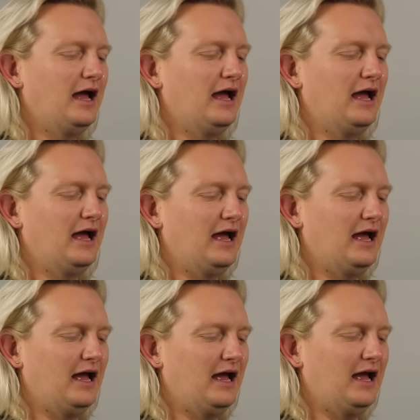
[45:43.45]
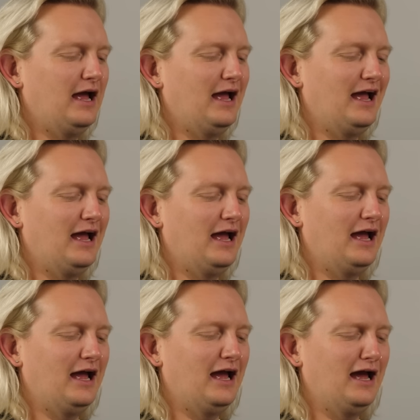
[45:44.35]

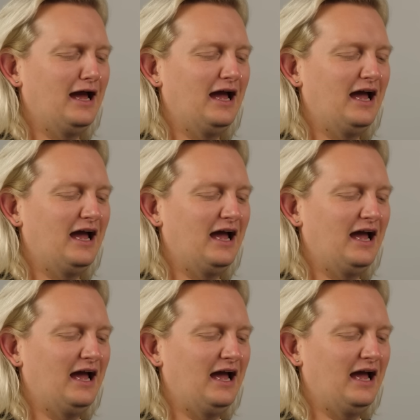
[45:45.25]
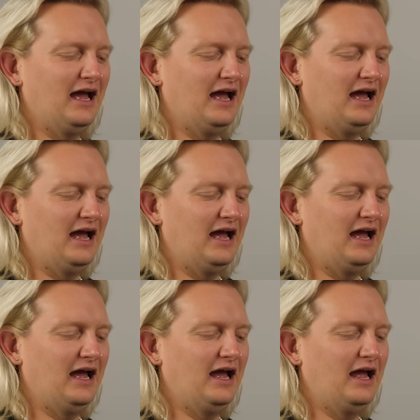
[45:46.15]

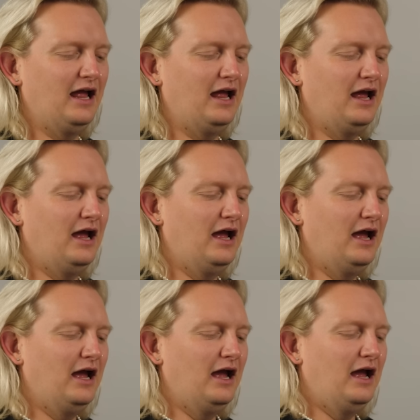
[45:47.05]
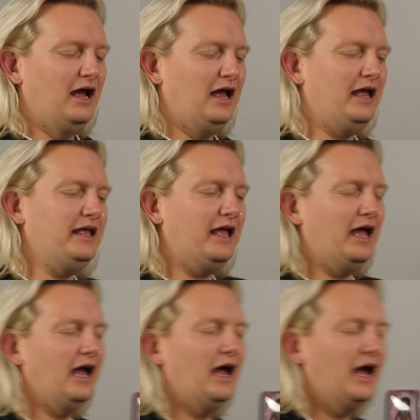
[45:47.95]
(silent)